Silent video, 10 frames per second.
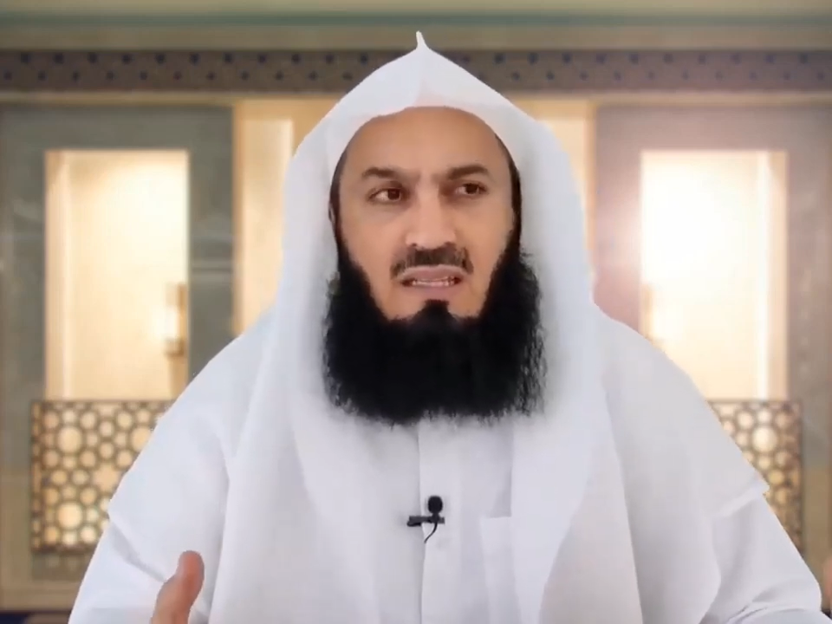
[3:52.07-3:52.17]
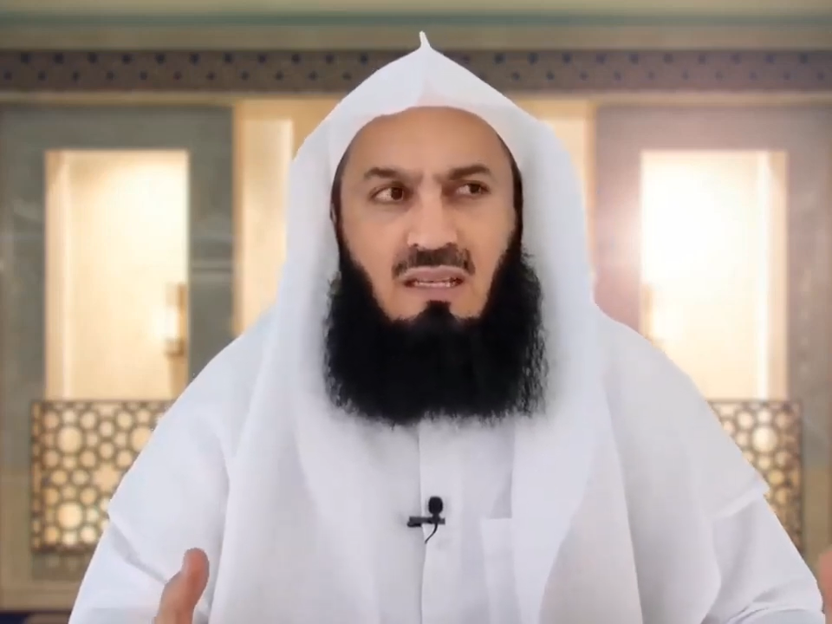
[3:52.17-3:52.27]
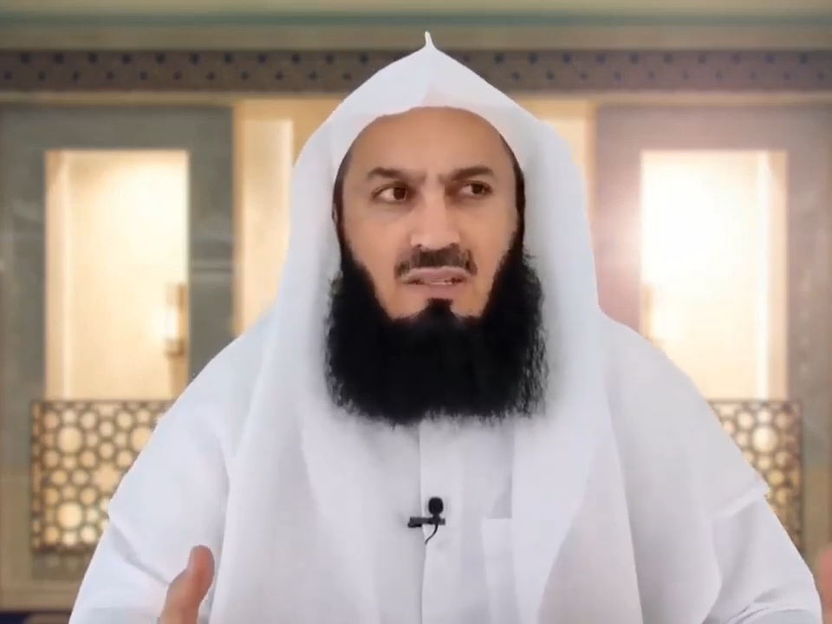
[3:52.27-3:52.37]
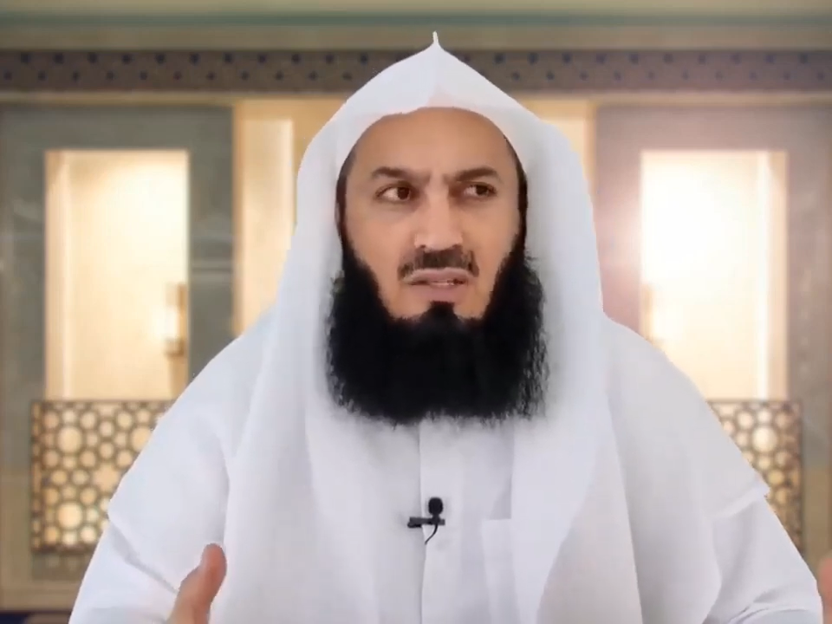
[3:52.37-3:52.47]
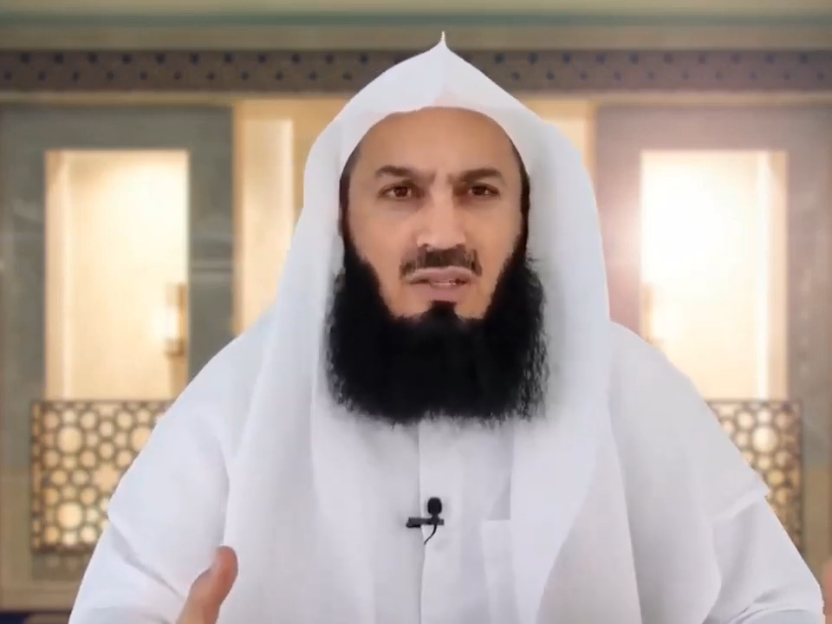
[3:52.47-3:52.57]

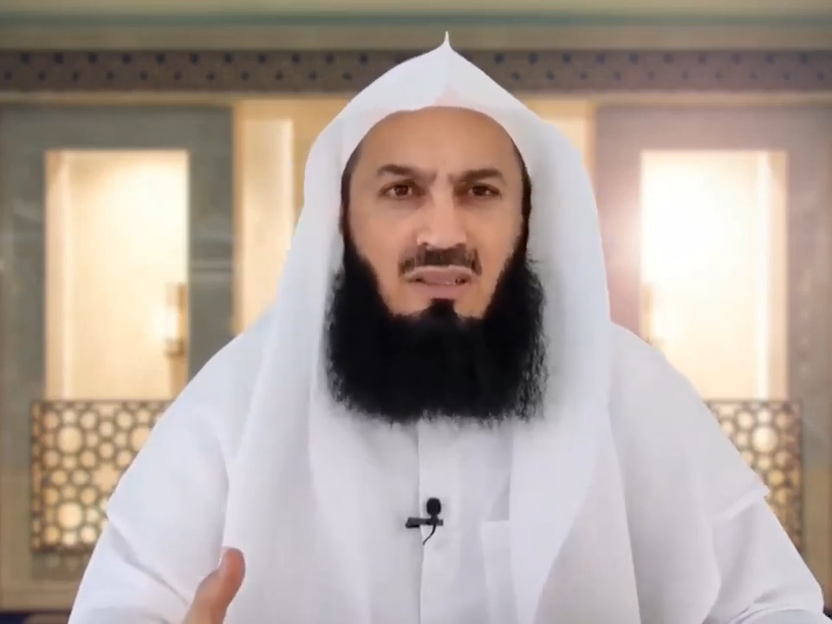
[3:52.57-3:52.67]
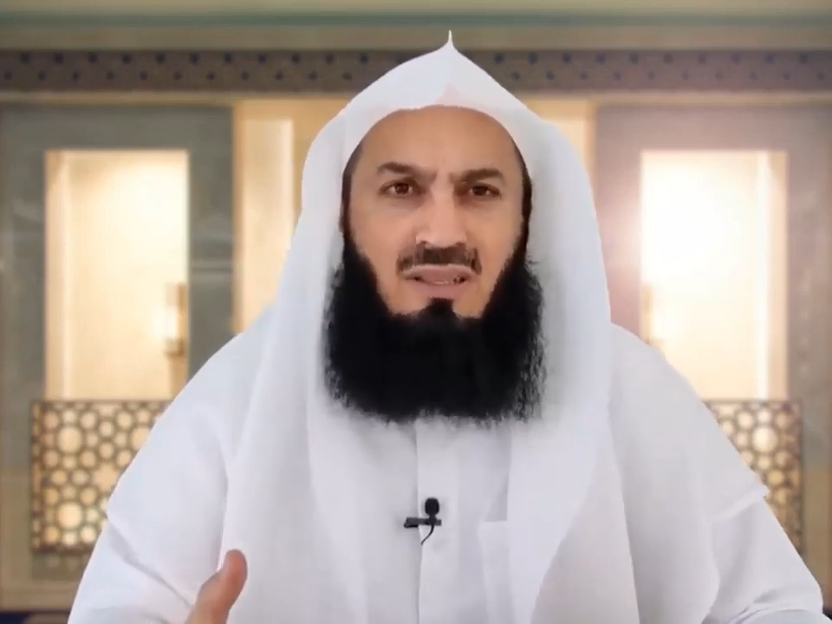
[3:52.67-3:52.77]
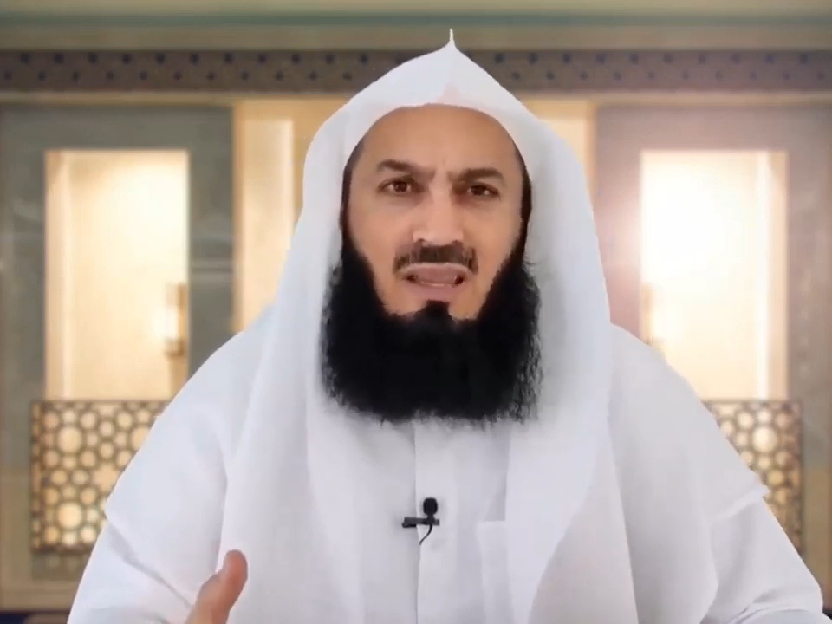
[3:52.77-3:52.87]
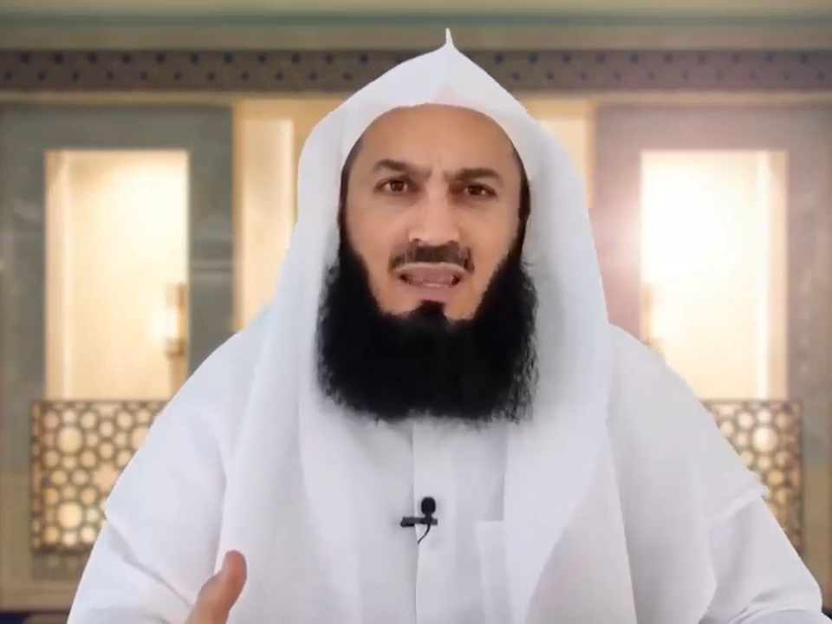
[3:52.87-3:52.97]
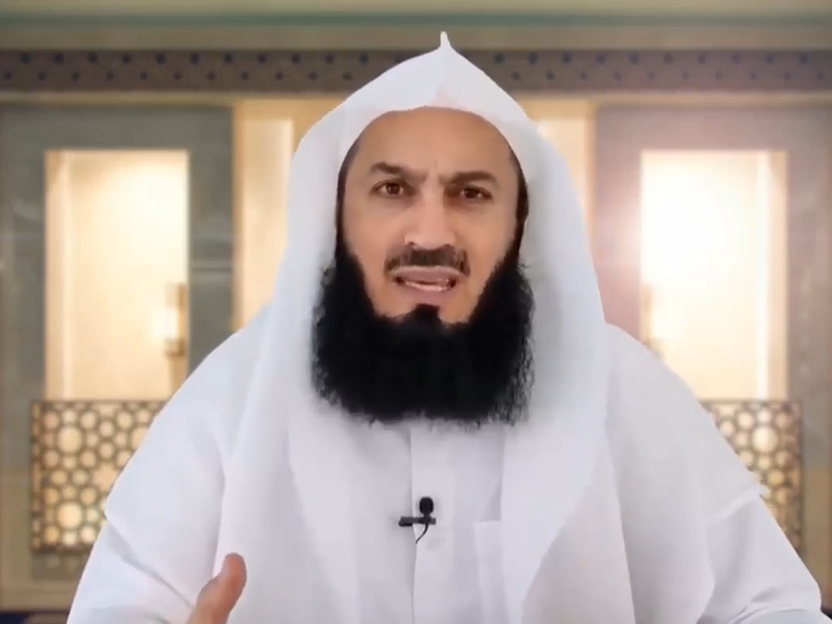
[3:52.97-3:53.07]
there is a
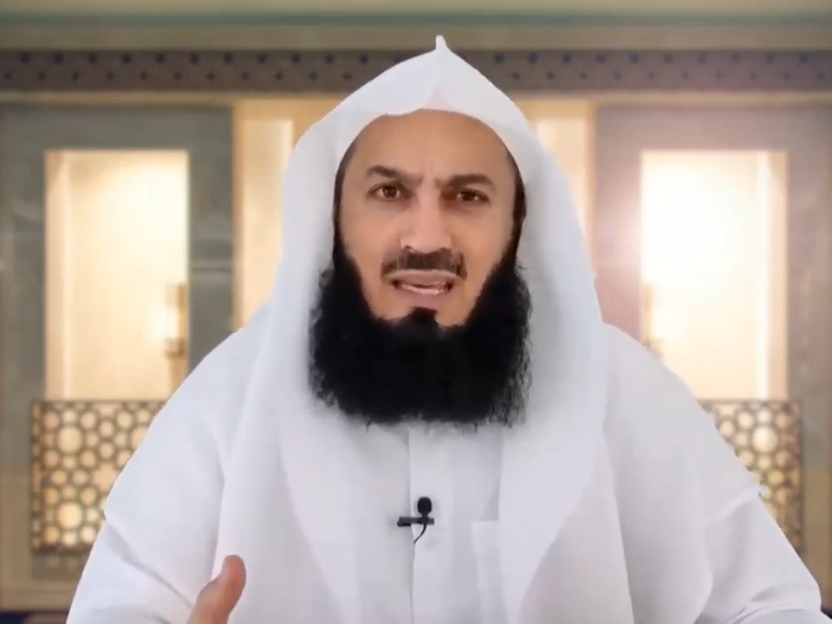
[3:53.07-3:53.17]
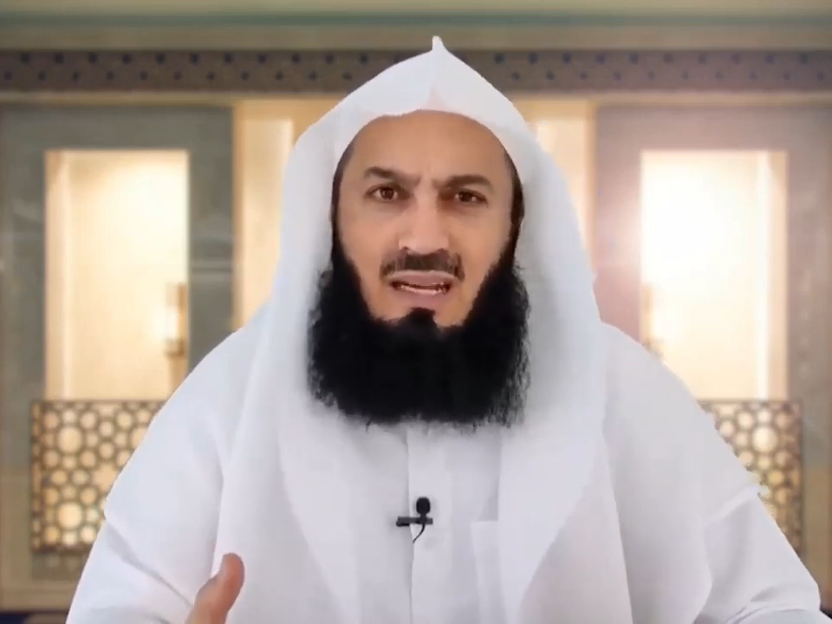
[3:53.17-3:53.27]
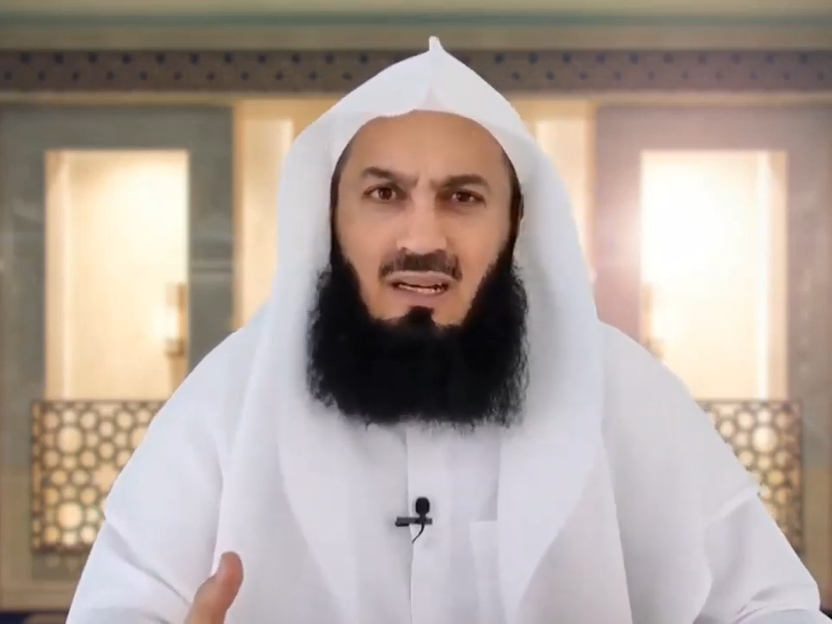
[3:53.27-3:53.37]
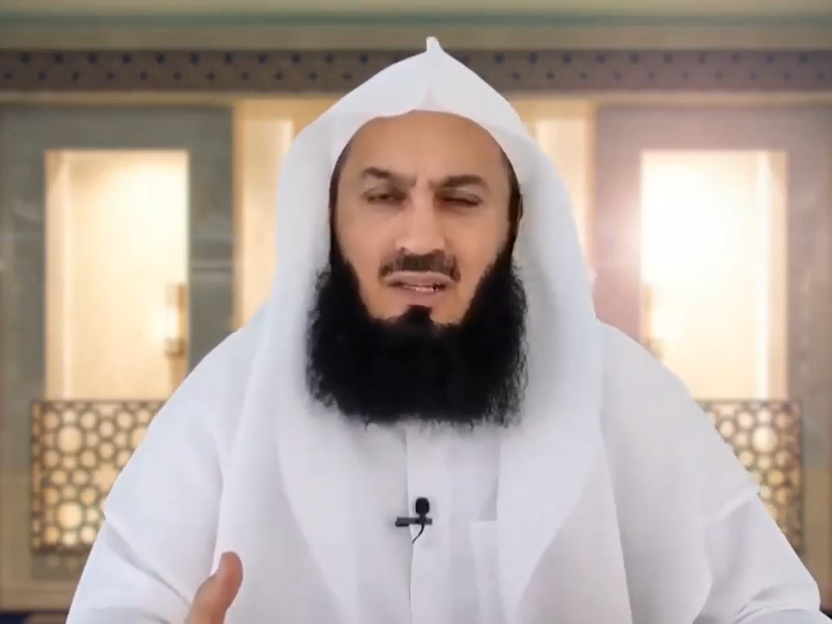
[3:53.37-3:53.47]
certain dhikr,